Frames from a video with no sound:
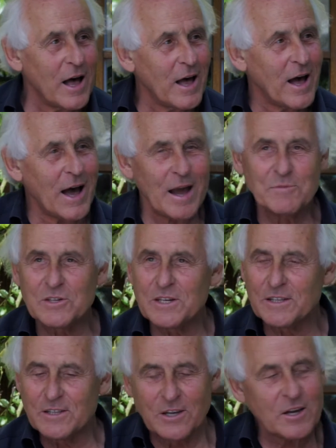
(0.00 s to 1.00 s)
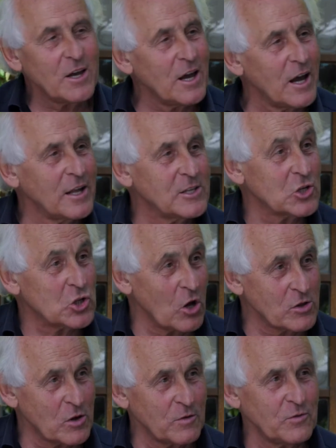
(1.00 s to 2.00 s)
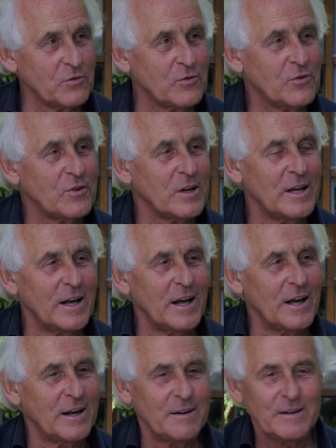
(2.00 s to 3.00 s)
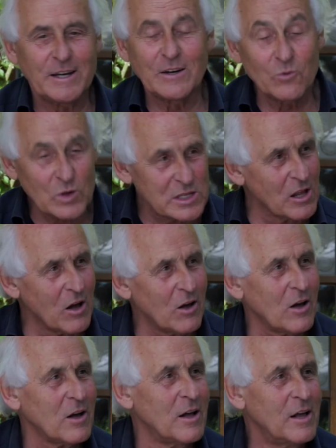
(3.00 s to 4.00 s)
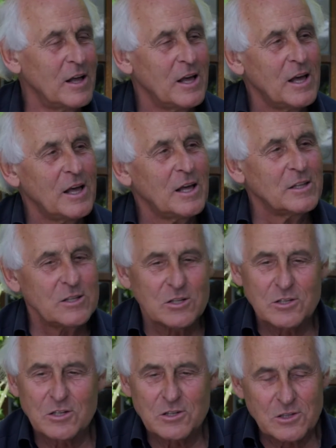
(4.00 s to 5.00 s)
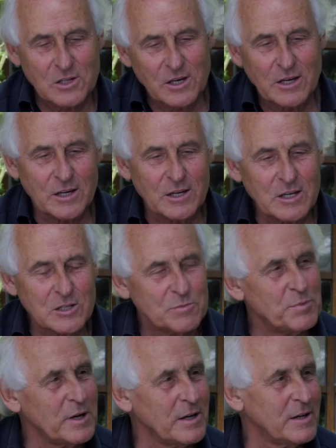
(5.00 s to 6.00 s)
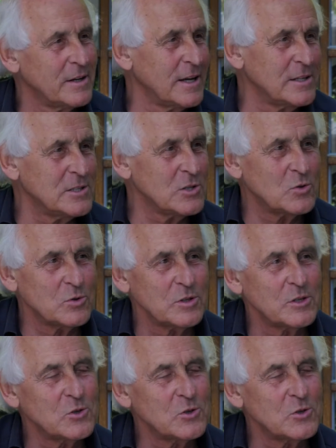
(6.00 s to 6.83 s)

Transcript: I am sitting here in the Schlosshof in Wiesloch. This is the ESP Institute in